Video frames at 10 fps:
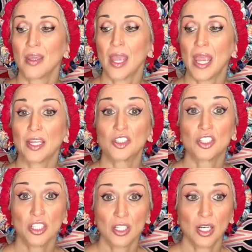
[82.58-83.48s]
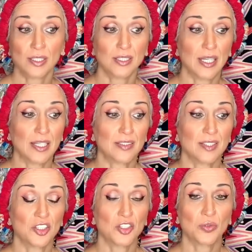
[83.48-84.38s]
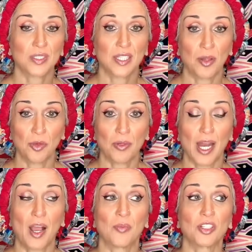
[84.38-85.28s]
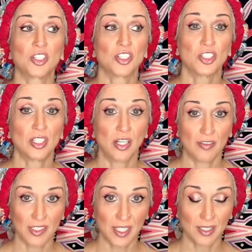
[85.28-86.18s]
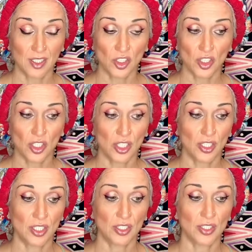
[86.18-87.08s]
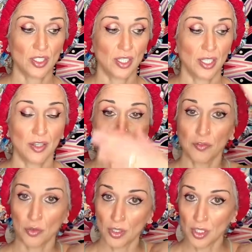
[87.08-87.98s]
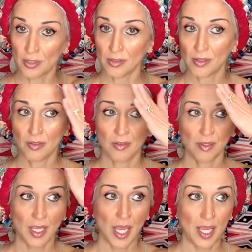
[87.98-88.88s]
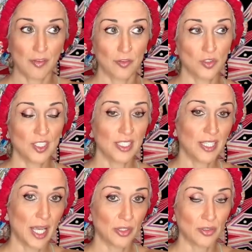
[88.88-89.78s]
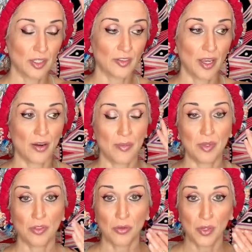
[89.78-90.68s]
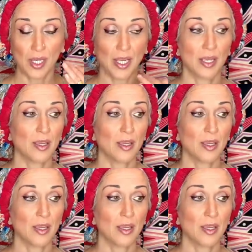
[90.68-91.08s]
and she got the Dyson and she was telling me about how much she loves it. She's in the 4A, 4C category of hair. I'm in 3A,